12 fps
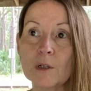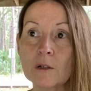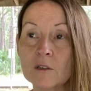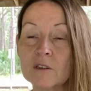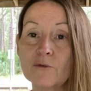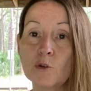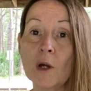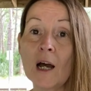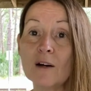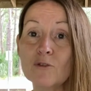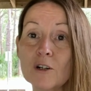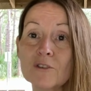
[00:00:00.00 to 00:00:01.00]
because if you
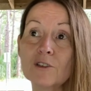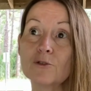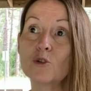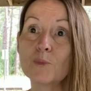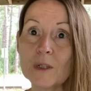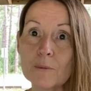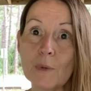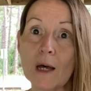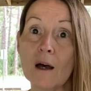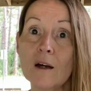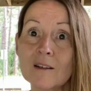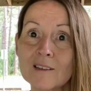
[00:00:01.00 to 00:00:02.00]
have all these looping
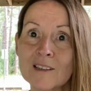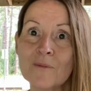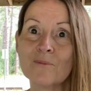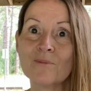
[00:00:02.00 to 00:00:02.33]
backs